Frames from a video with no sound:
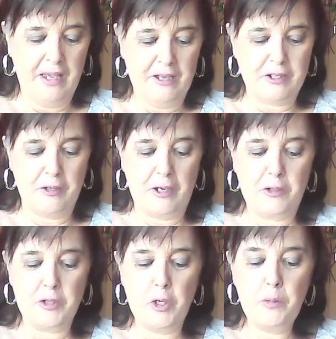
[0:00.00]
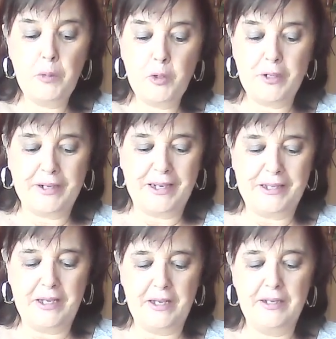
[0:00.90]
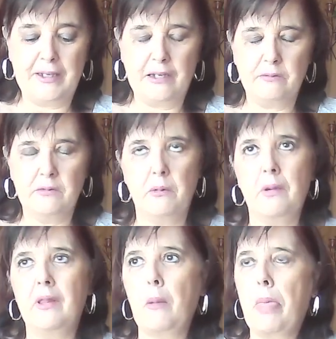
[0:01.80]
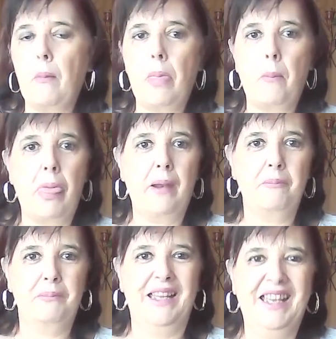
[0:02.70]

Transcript: So the new moon eclipse, well, blah, blah, blah